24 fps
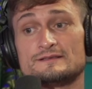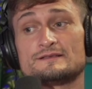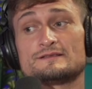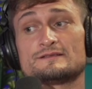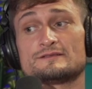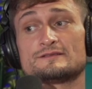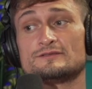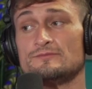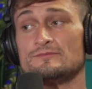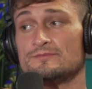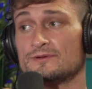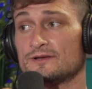
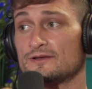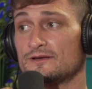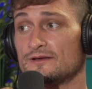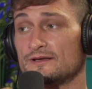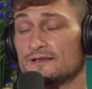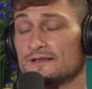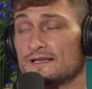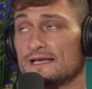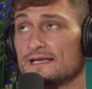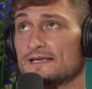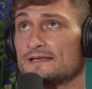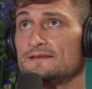super
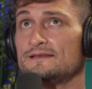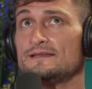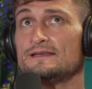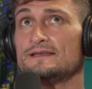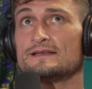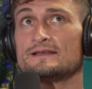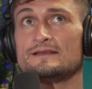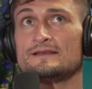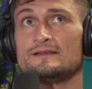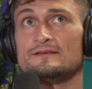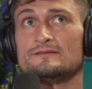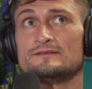good. Like, in the
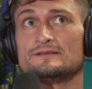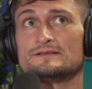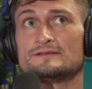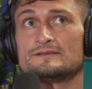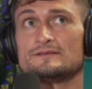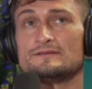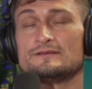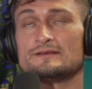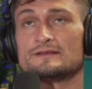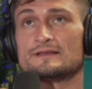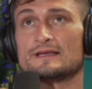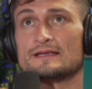end, he was
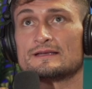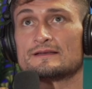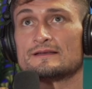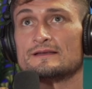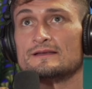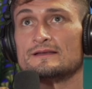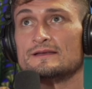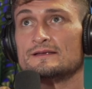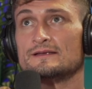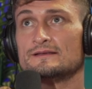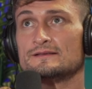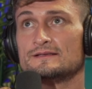doing, like,
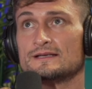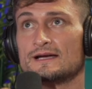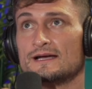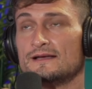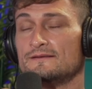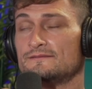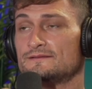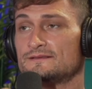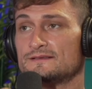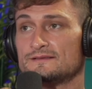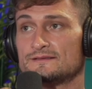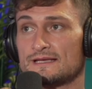
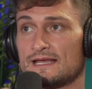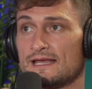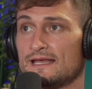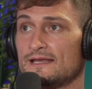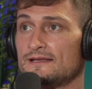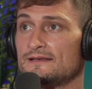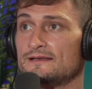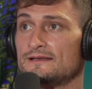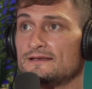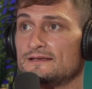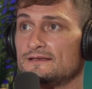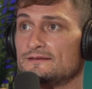dives to
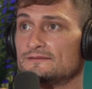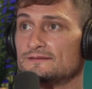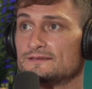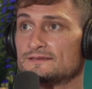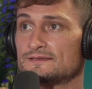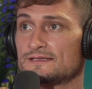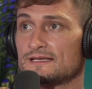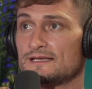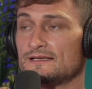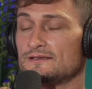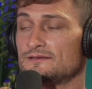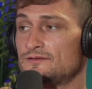ten, and he was
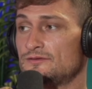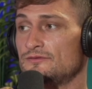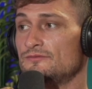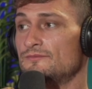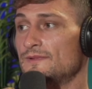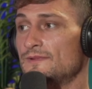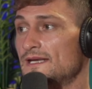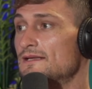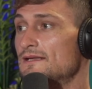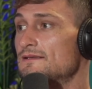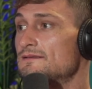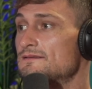staying two
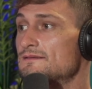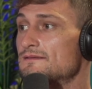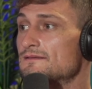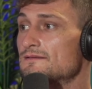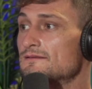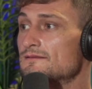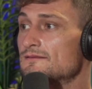minutes.